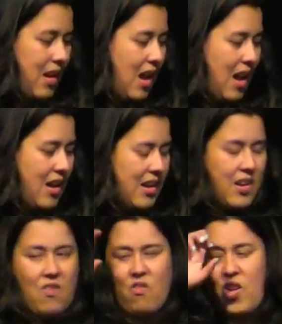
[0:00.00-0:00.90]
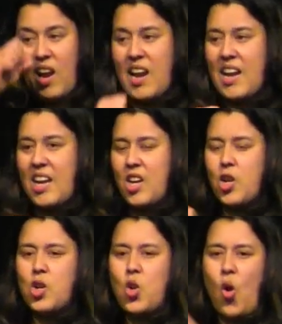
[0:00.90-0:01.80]
We continue to persevere. We
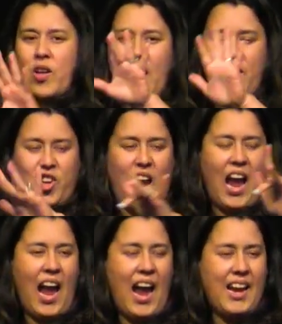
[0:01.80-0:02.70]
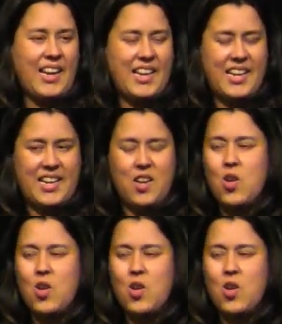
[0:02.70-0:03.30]
have faith. We trust in Him.